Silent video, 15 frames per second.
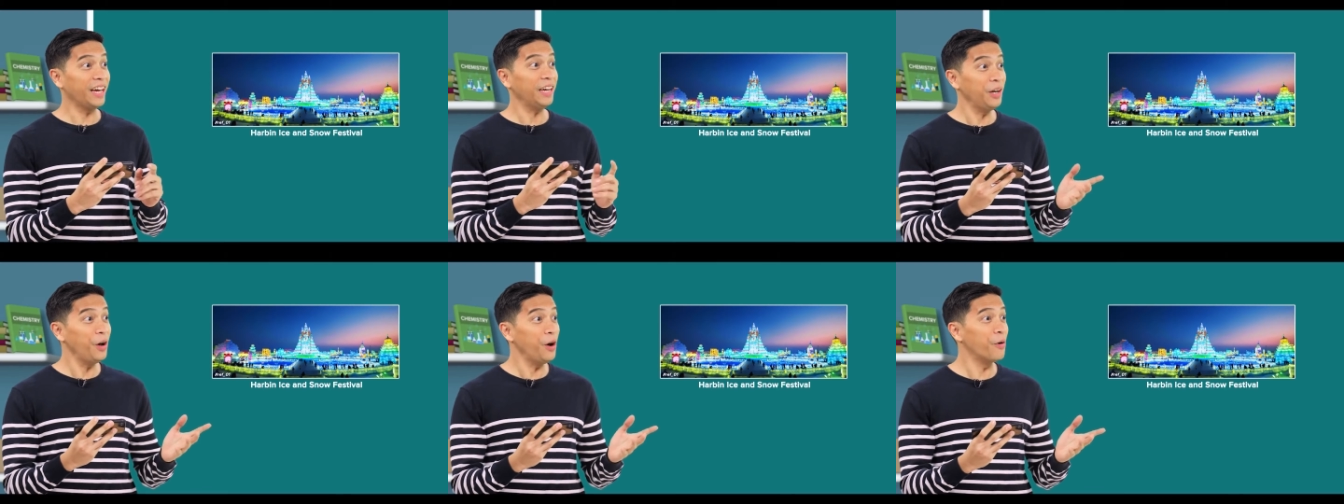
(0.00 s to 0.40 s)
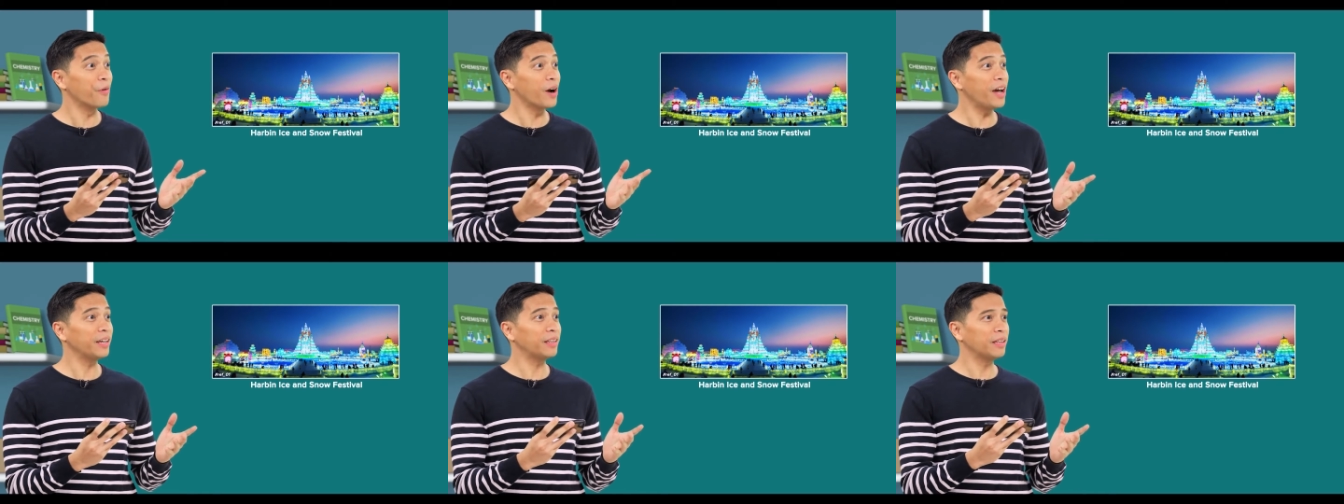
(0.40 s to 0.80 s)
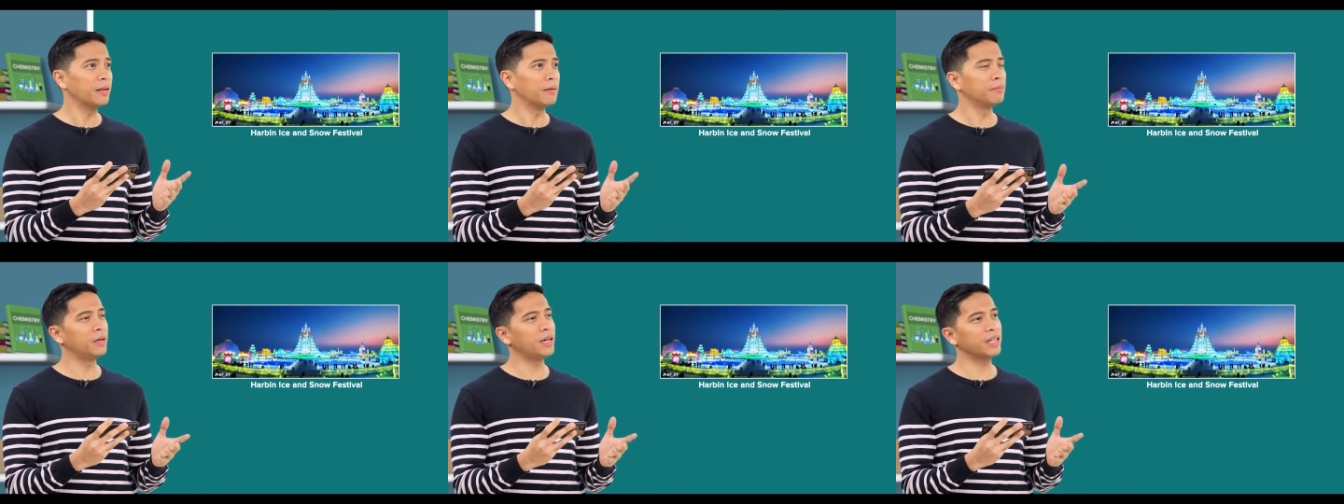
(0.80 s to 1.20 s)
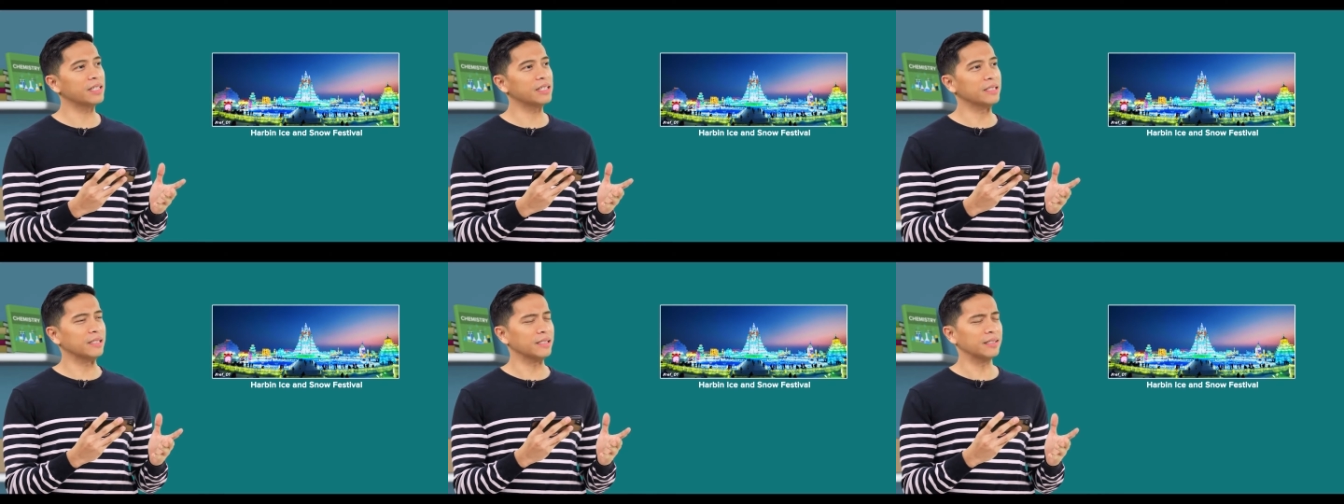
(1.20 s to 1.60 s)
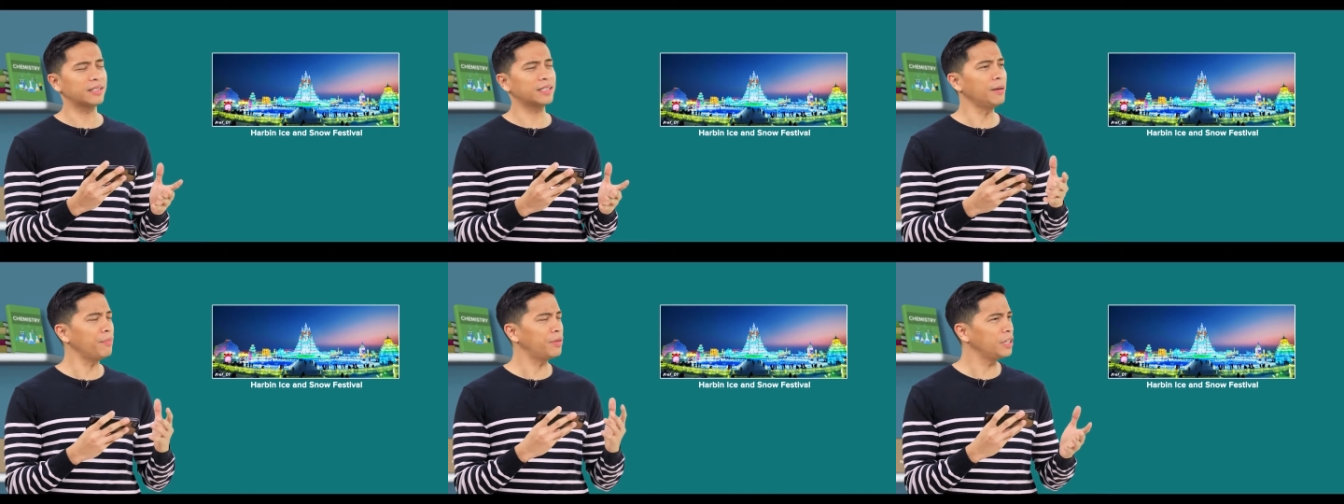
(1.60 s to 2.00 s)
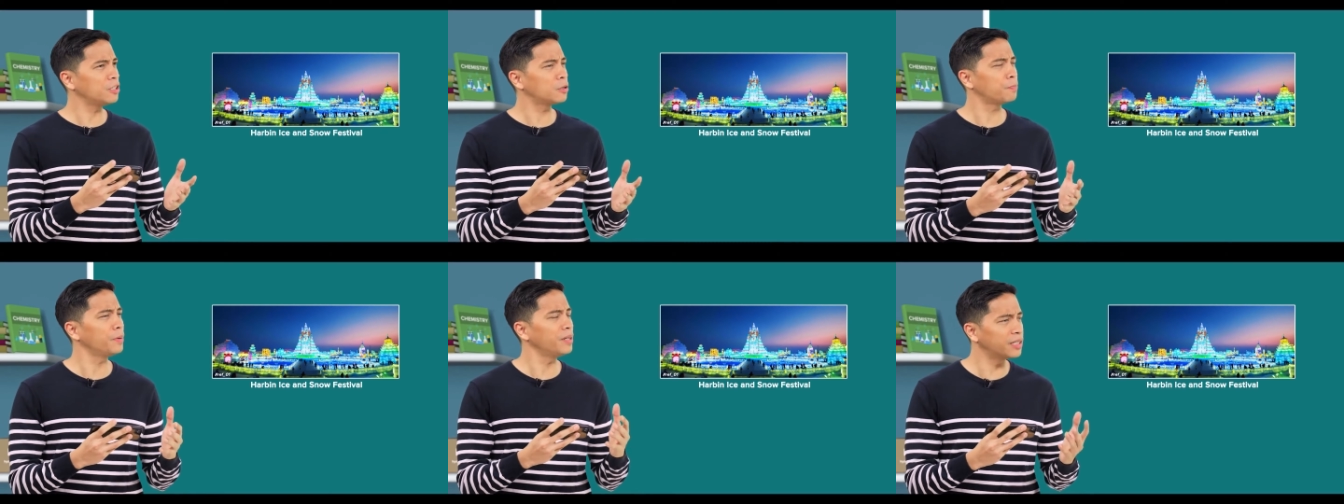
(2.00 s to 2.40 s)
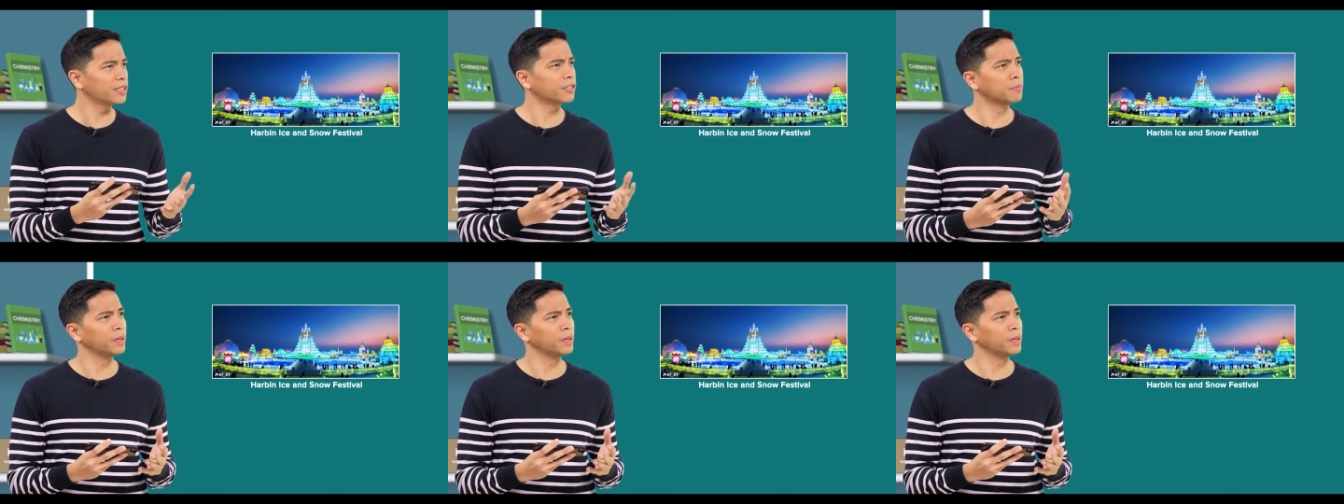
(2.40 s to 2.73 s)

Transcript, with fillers: I know, right? But something puzzles